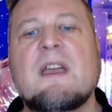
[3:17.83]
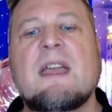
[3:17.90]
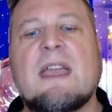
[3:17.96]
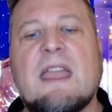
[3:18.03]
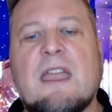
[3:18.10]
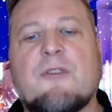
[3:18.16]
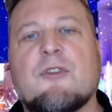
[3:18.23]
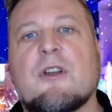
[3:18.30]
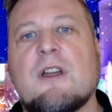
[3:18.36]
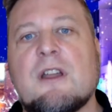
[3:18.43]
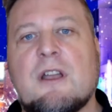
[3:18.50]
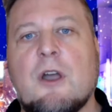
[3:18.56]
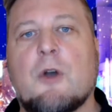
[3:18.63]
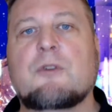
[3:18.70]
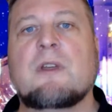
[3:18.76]
if you're going to
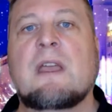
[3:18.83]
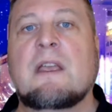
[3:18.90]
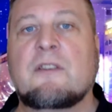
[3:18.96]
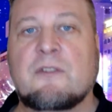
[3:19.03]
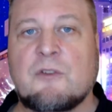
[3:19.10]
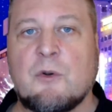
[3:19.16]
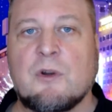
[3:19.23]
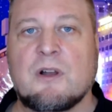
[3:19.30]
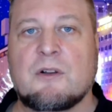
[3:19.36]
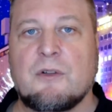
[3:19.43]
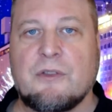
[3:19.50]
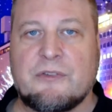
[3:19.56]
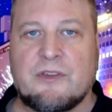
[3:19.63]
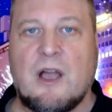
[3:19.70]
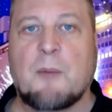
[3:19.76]
go to historical
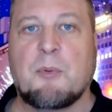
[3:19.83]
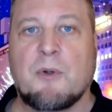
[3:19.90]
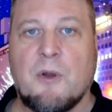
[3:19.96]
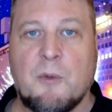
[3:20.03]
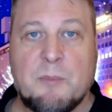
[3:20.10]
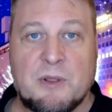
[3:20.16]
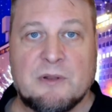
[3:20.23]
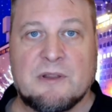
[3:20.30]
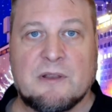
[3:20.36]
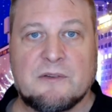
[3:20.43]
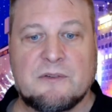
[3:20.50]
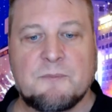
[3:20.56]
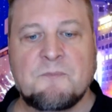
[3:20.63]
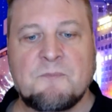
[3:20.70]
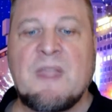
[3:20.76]
Sapporo buildings.
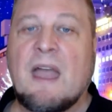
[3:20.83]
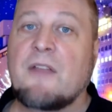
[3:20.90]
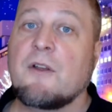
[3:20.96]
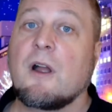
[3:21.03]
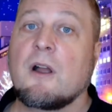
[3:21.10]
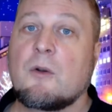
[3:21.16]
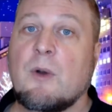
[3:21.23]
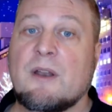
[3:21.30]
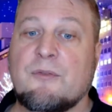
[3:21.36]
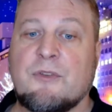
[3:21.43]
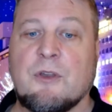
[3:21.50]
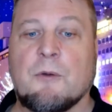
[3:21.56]
And there are quite a few.